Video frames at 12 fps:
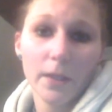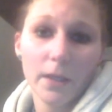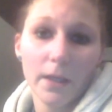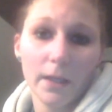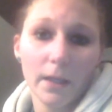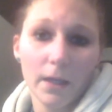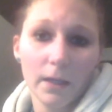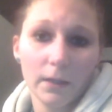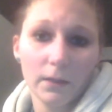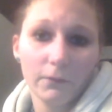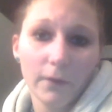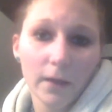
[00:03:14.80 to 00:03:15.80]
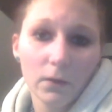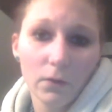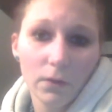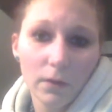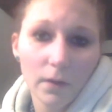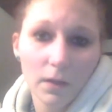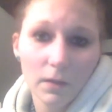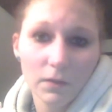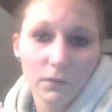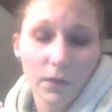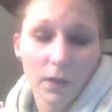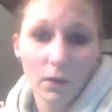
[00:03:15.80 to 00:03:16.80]
And then the final thing
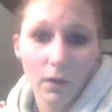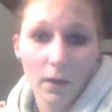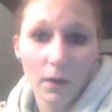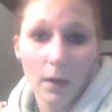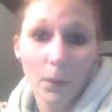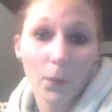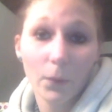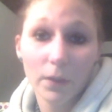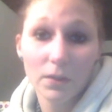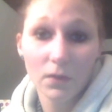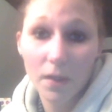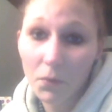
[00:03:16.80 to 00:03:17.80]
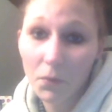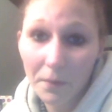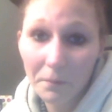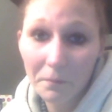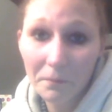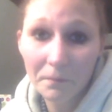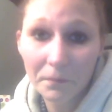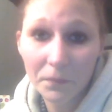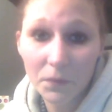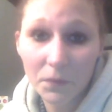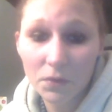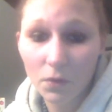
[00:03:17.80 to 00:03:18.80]
is figuring out how we want to label them.
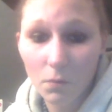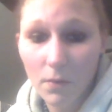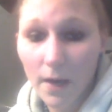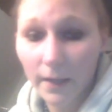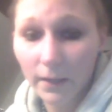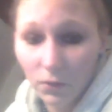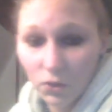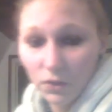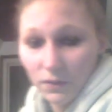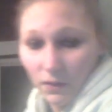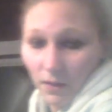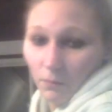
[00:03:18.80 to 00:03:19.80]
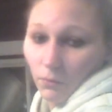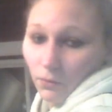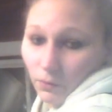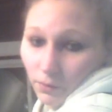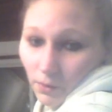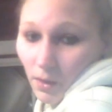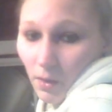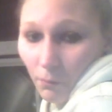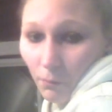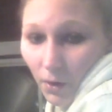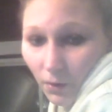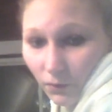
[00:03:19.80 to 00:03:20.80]
So mine are just labeled
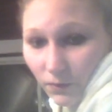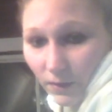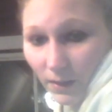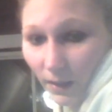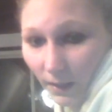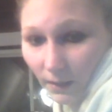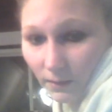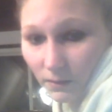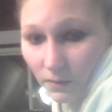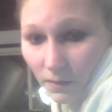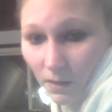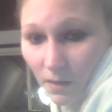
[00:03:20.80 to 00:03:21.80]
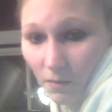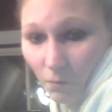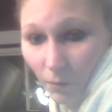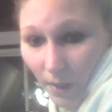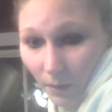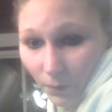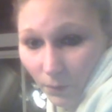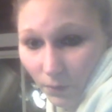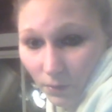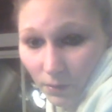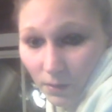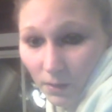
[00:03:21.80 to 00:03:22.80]
bottles and cans,
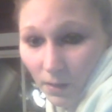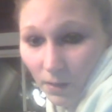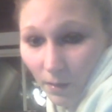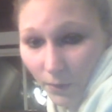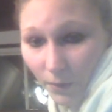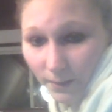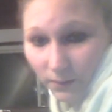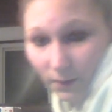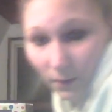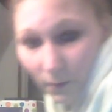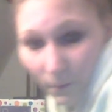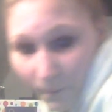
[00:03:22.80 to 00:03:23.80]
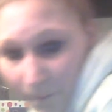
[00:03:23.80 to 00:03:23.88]
paper, and plastic.